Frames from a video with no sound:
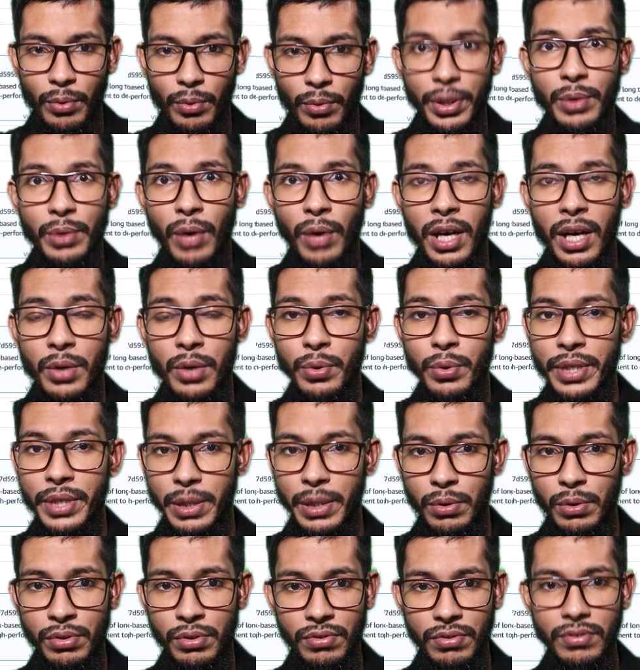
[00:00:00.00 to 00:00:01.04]
We want to
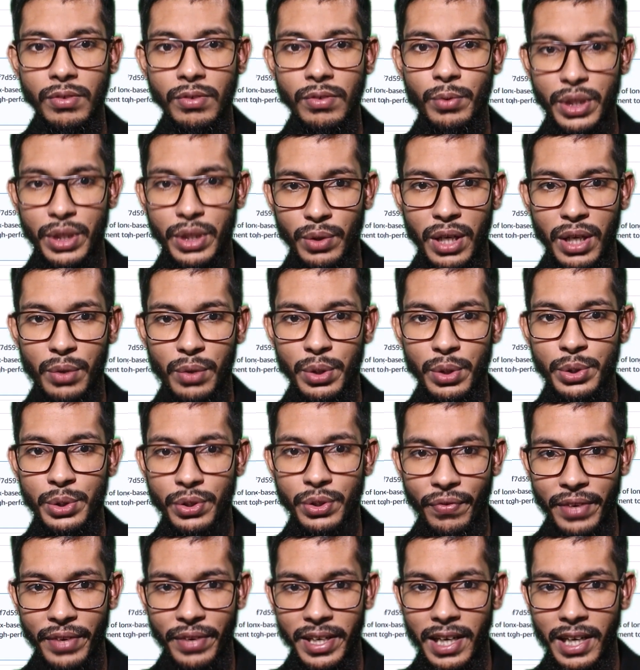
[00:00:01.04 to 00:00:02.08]
use
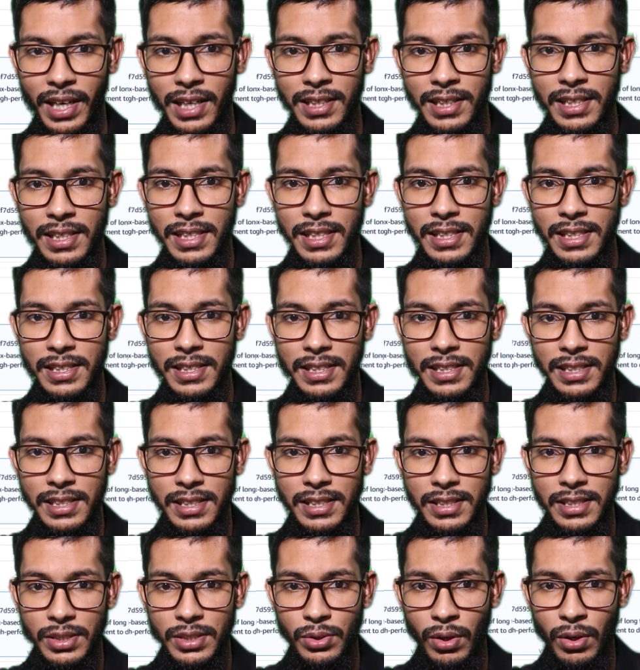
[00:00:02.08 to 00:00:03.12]
free now.
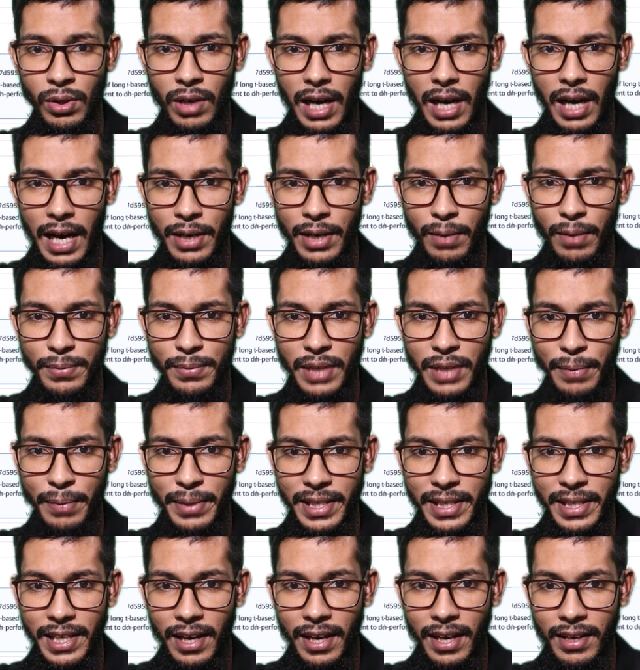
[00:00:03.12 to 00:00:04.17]
So are you
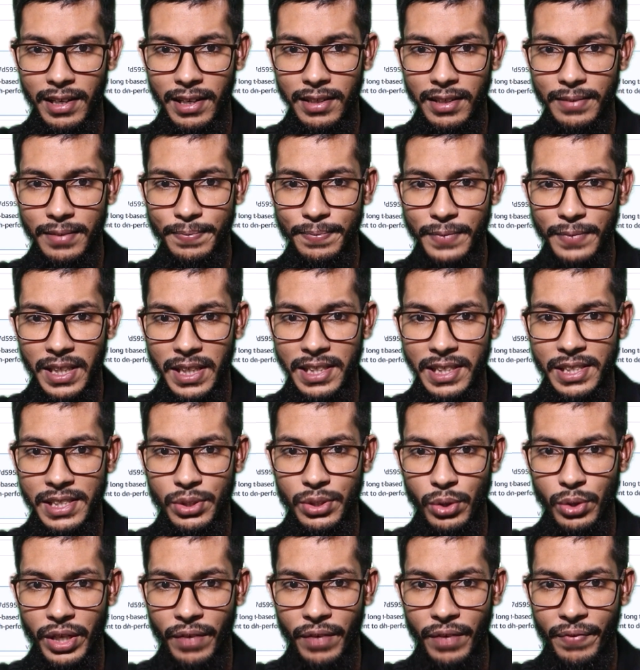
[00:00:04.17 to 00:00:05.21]
observing here? It is
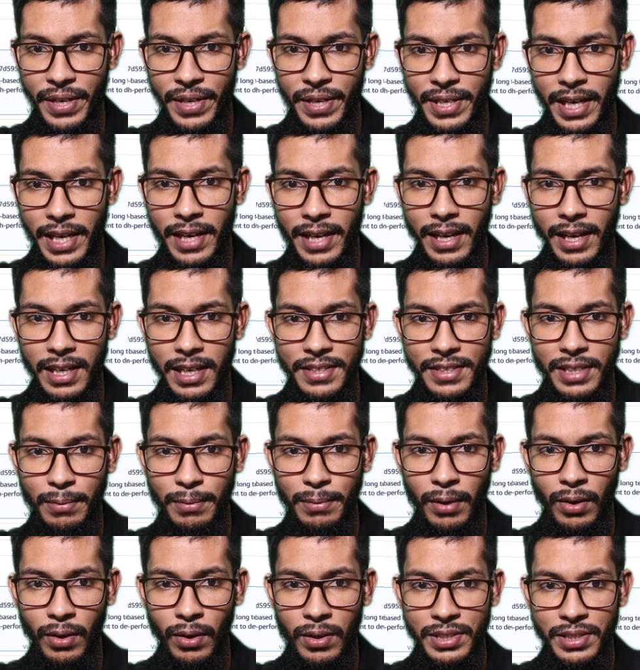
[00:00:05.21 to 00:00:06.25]
showing free tier
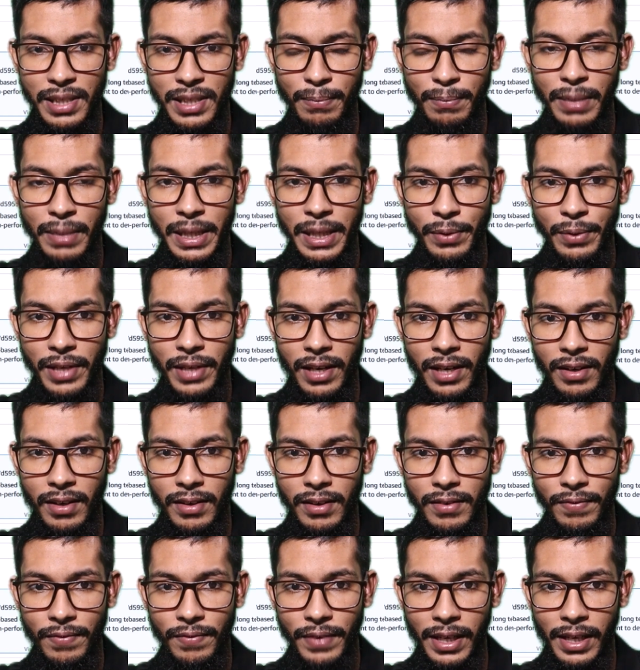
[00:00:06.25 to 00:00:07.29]
eligible, or simply you
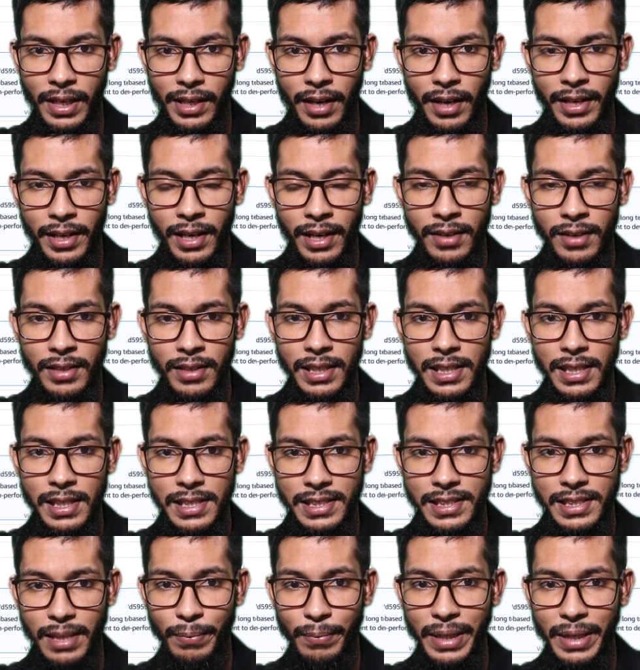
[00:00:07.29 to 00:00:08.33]
can filter here.
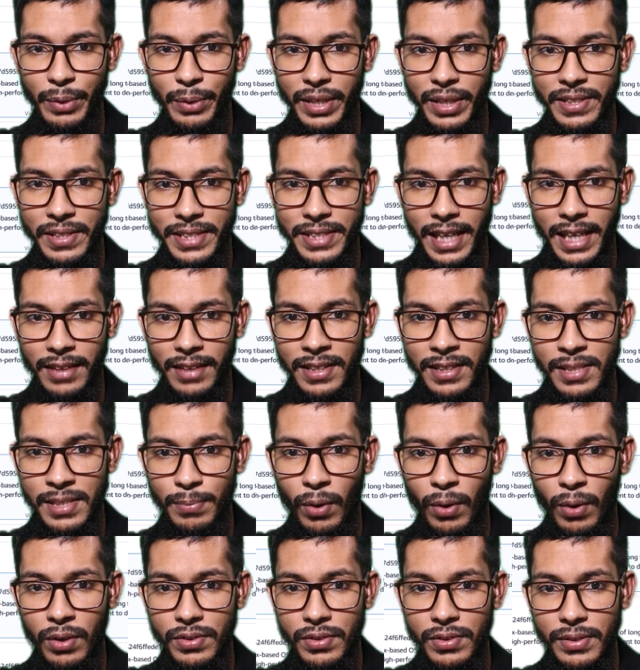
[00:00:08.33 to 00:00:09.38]
Simply you can check this
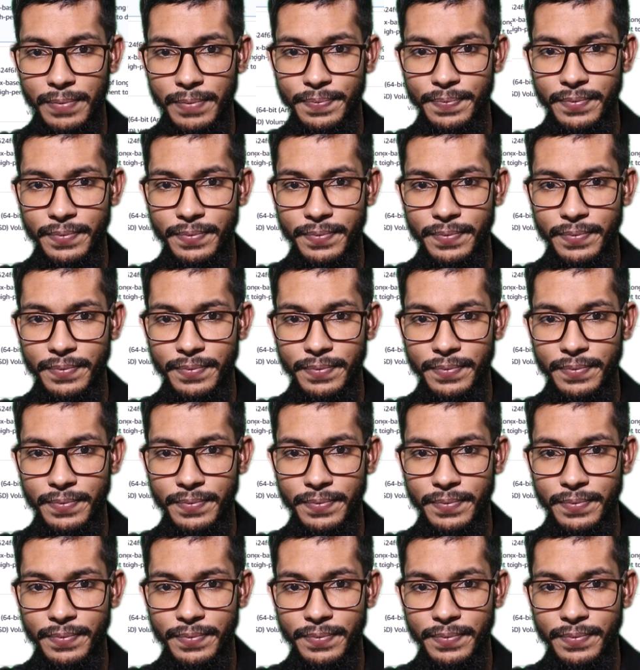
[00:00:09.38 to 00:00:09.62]
box.